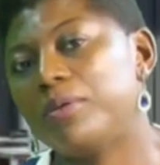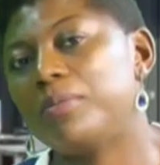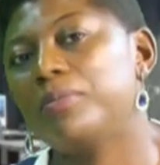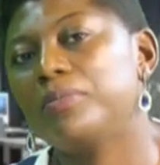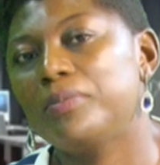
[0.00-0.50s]

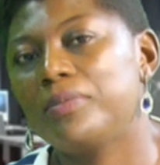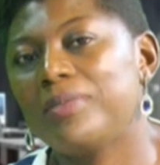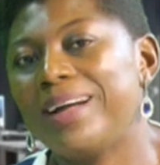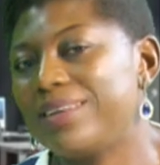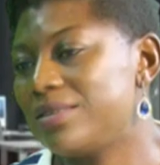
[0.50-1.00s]

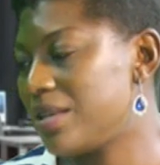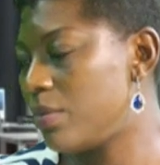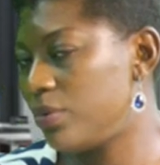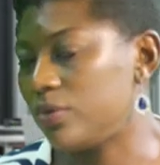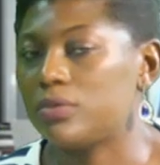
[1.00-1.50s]
my
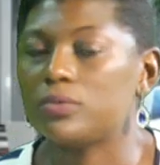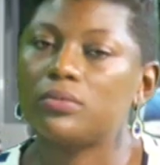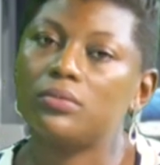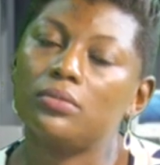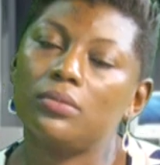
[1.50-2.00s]
example,
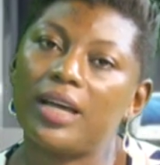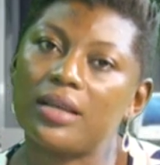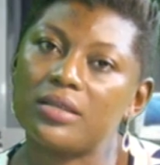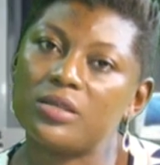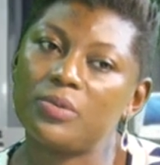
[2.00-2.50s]
my
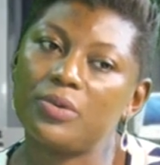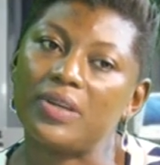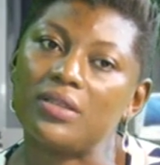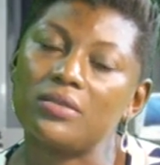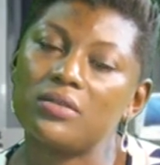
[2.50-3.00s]

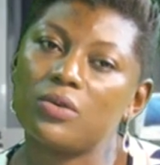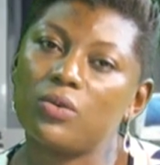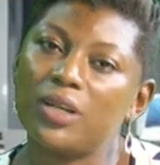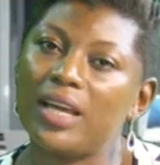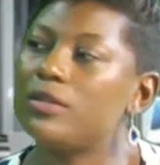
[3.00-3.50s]
experience,
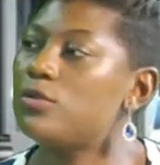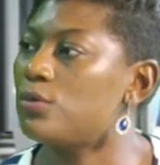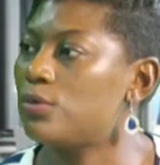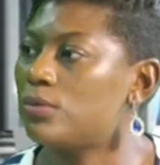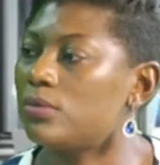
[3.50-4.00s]
what I
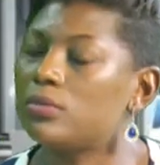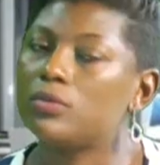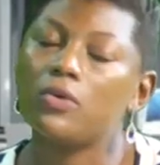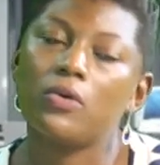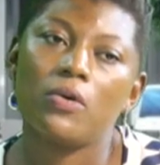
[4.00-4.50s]
do.
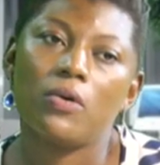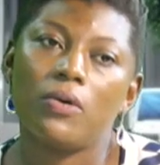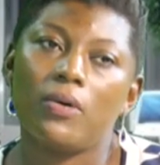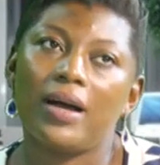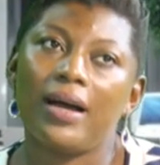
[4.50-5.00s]

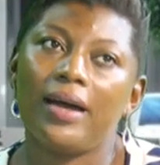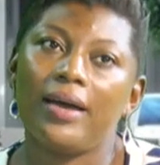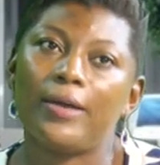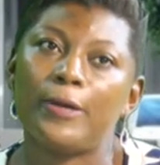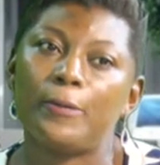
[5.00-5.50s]
I